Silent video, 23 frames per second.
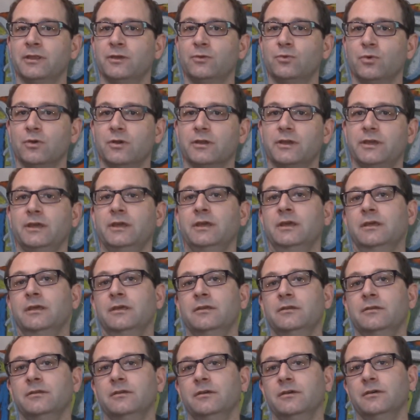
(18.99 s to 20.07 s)
work
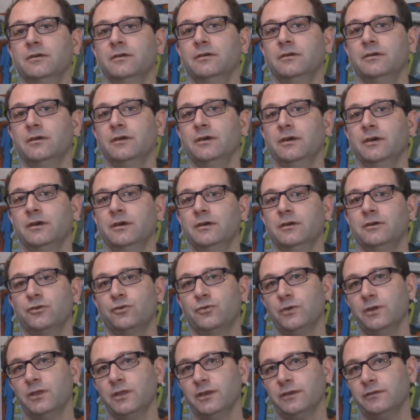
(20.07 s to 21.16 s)
in
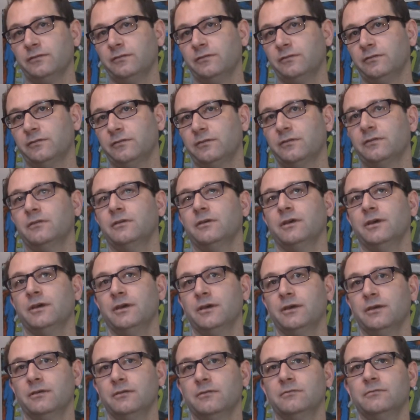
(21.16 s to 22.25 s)
acrylics,
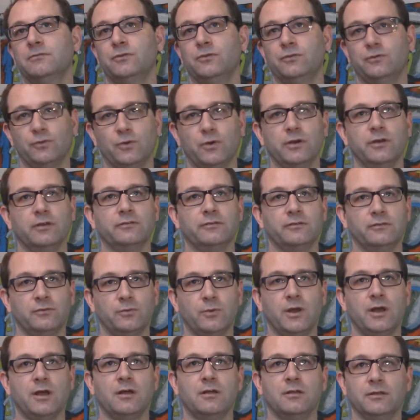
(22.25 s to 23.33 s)
use oils as
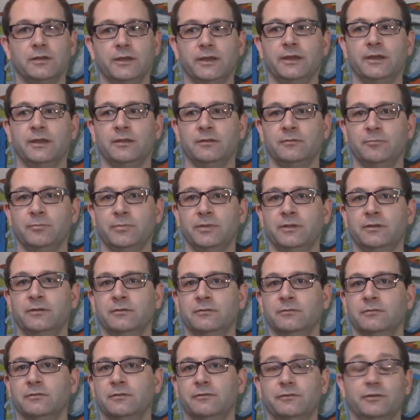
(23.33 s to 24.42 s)
well, and
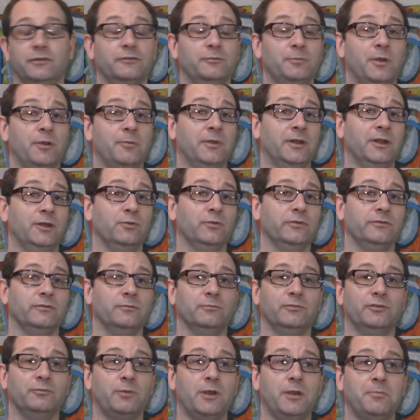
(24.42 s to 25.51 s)
been experimenting with
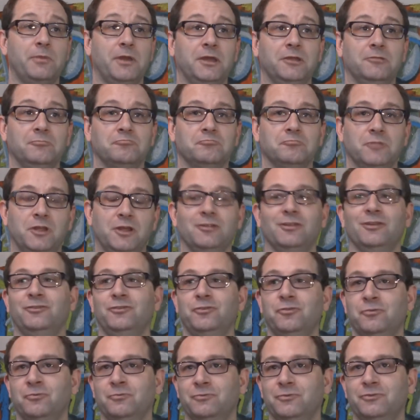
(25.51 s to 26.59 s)
some spray paint lately too.